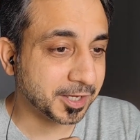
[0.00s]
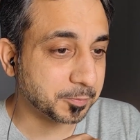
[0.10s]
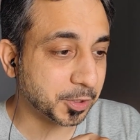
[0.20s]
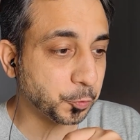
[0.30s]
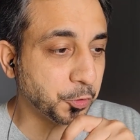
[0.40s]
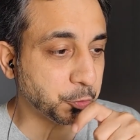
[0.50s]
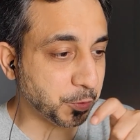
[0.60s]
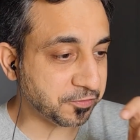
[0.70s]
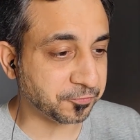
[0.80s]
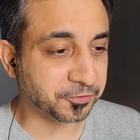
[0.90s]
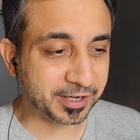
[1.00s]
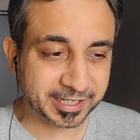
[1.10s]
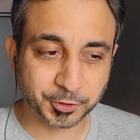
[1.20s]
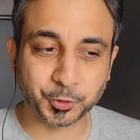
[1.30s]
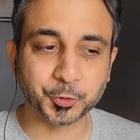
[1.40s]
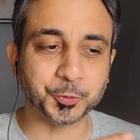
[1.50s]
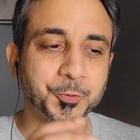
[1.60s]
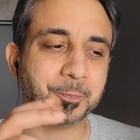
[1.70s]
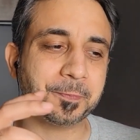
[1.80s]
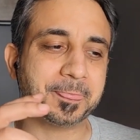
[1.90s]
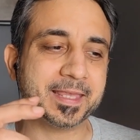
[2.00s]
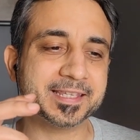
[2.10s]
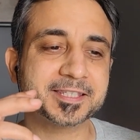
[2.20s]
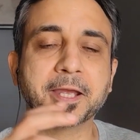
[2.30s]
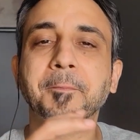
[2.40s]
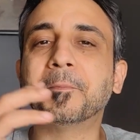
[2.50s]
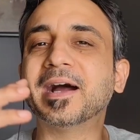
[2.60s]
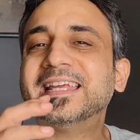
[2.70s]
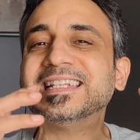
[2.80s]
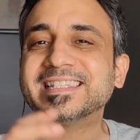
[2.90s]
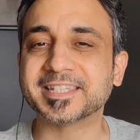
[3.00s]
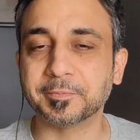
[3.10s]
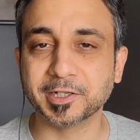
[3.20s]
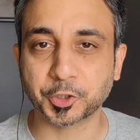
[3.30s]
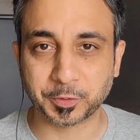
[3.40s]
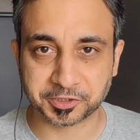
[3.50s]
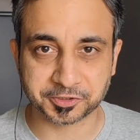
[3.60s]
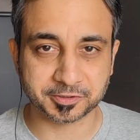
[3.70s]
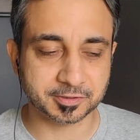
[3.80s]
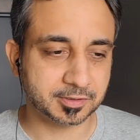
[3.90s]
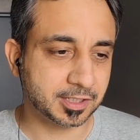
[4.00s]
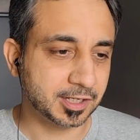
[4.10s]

But what we've tried to do is combine similar questions.